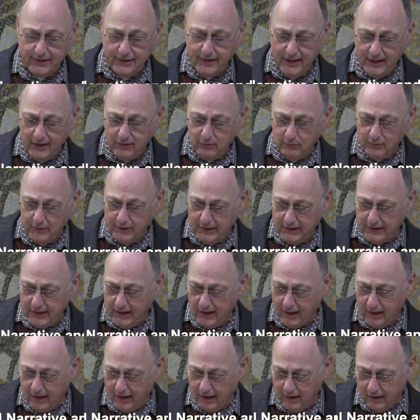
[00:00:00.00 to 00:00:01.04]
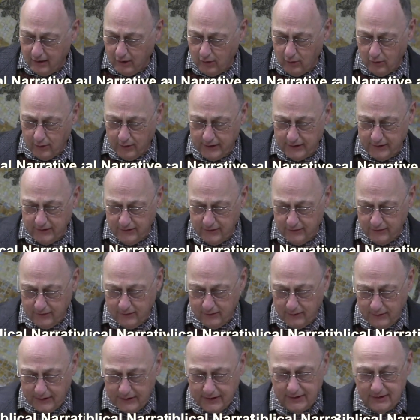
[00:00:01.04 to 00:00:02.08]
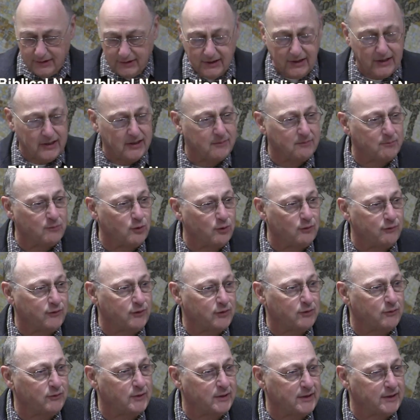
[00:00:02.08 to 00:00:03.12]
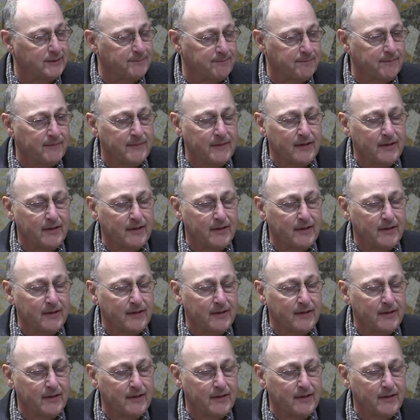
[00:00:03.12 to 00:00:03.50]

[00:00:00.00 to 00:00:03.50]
and then we are going to indeed move to a